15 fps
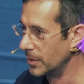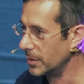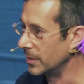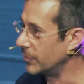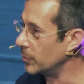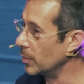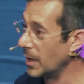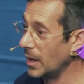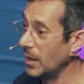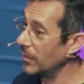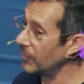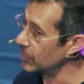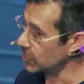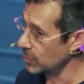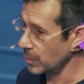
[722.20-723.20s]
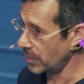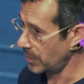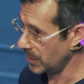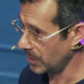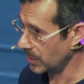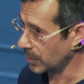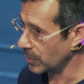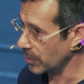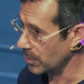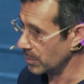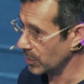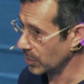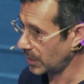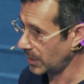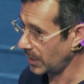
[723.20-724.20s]
if you have a $200
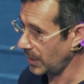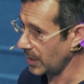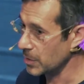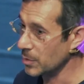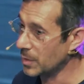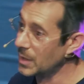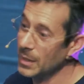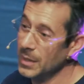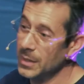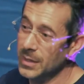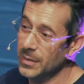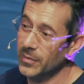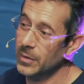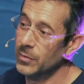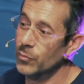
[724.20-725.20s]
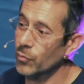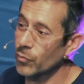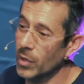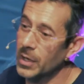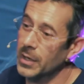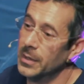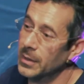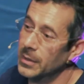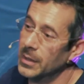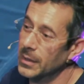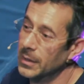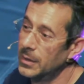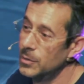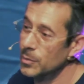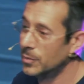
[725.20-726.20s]
Chromebook, and you can't even run, like
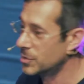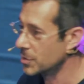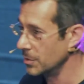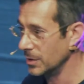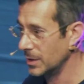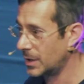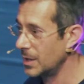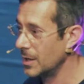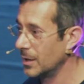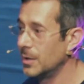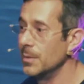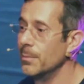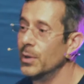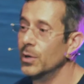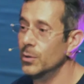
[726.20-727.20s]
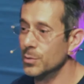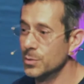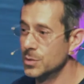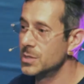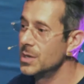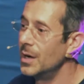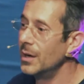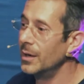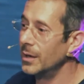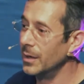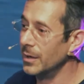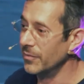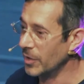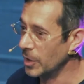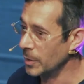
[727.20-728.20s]
you certainly can't compose
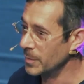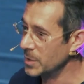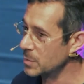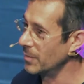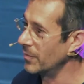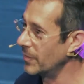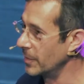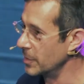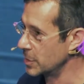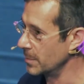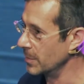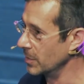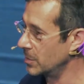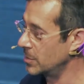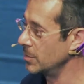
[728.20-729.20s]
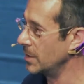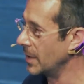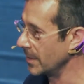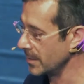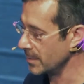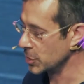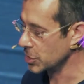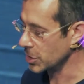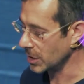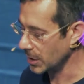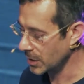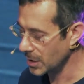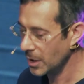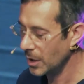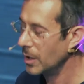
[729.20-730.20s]
environments with verisimilitude on the machine,
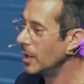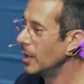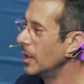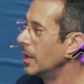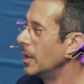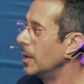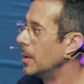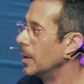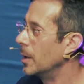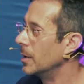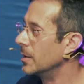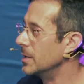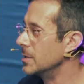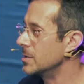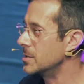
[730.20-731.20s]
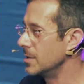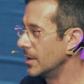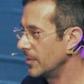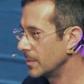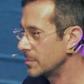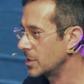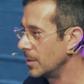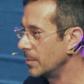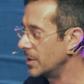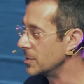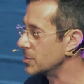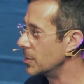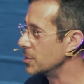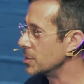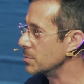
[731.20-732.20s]
these DevOps companies
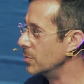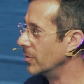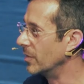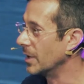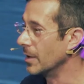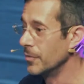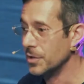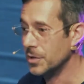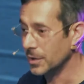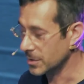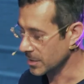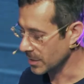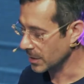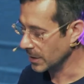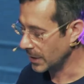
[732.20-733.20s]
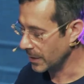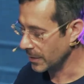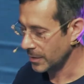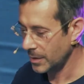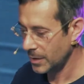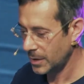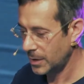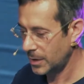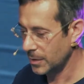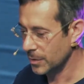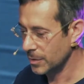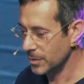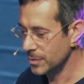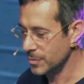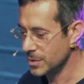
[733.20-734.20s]
are just moving everything to the cloud. Here
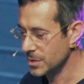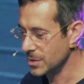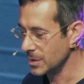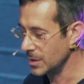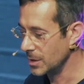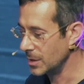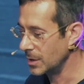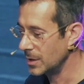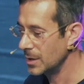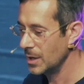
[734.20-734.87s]
you see